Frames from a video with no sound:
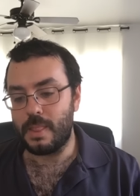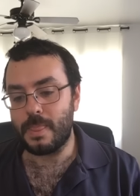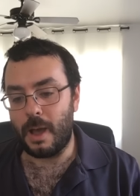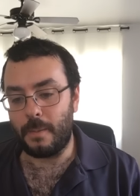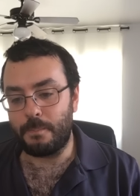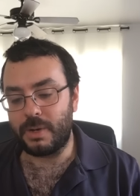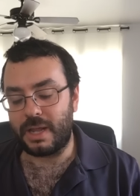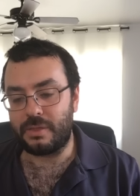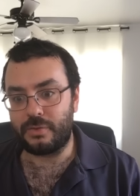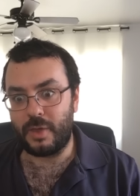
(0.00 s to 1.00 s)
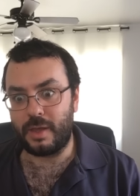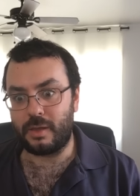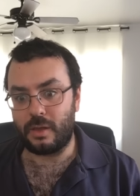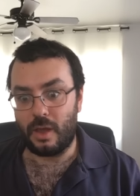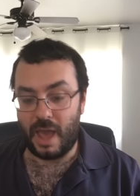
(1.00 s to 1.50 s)
Um, but I
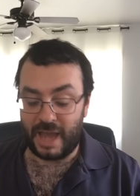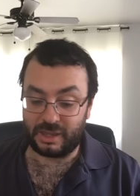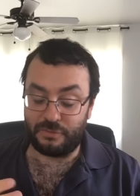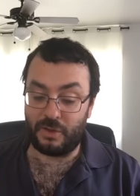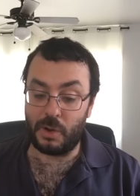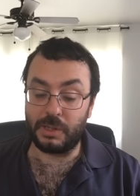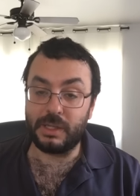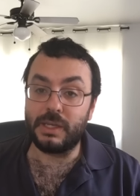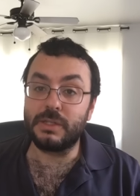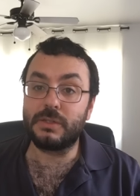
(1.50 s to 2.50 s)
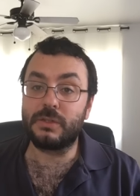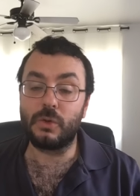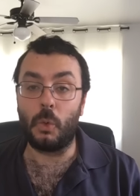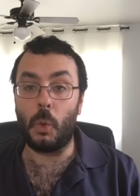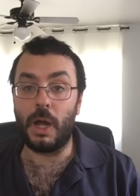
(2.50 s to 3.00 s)
think at the very least,
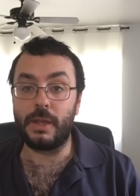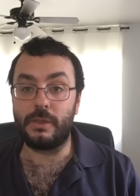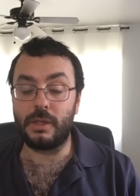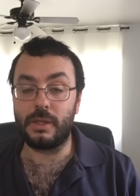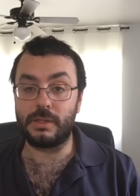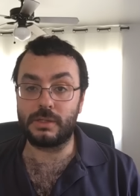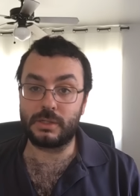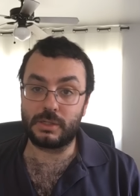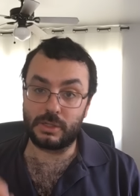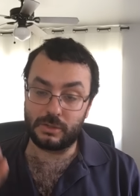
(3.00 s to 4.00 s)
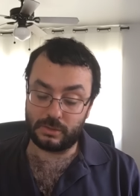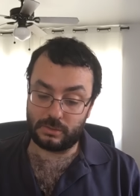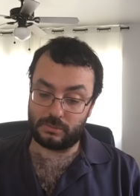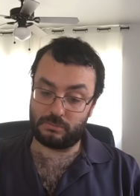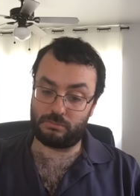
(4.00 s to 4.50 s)
what this
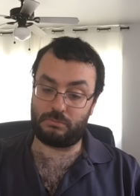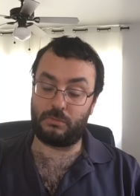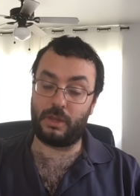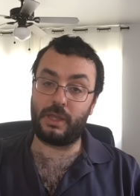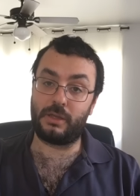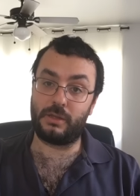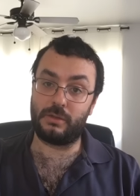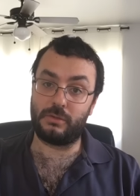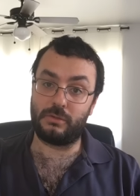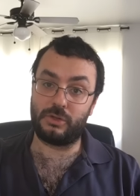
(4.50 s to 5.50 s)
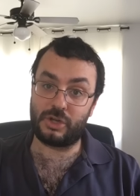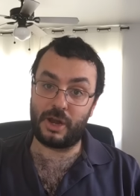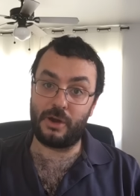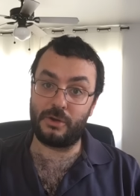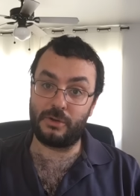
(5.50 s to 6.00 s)
link
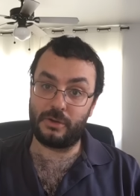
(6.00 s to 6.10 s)
shared